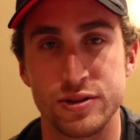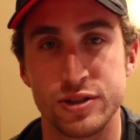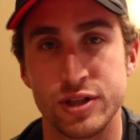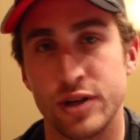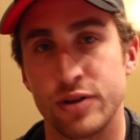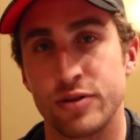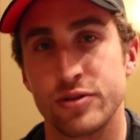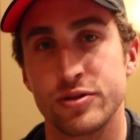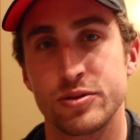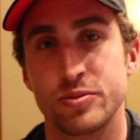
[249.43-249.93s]

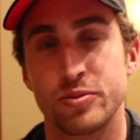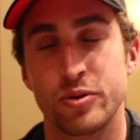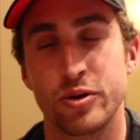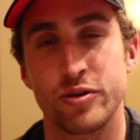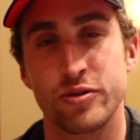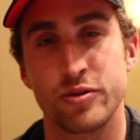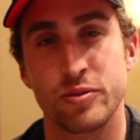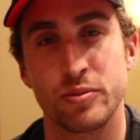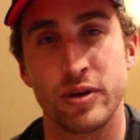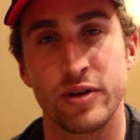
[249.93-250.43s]
general
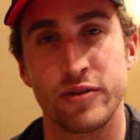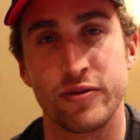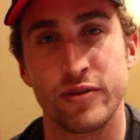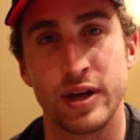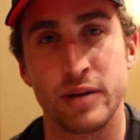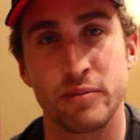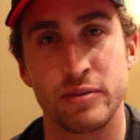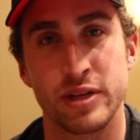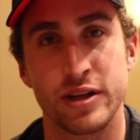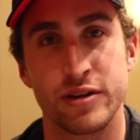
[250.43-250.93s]
support from my
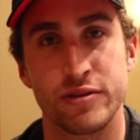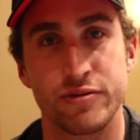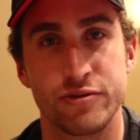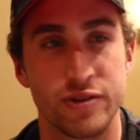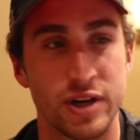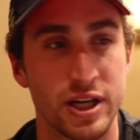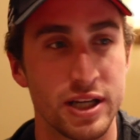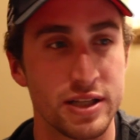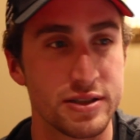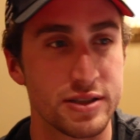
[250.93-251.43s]
family and
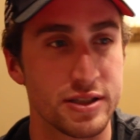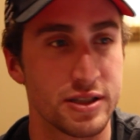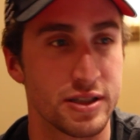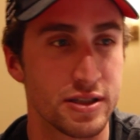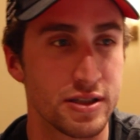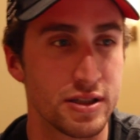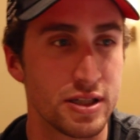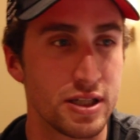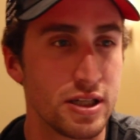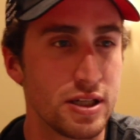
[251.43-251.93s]
friends,
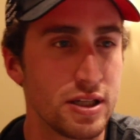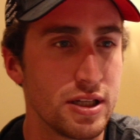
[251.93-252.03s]
and